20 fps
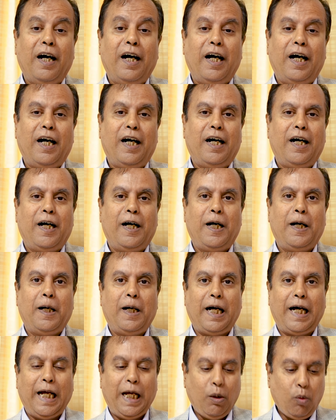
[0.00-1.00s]

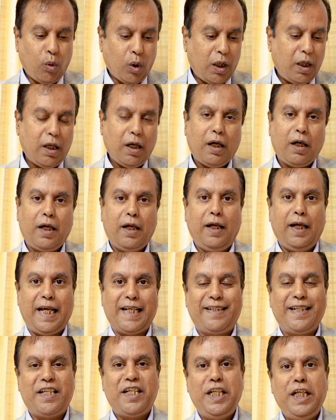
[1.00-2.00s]
I work
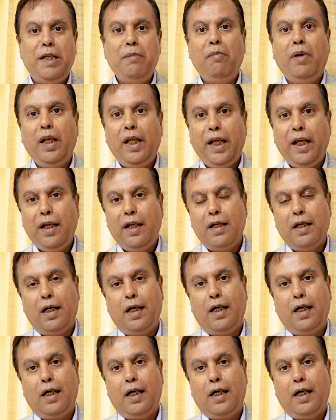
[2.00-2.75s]
as the team lead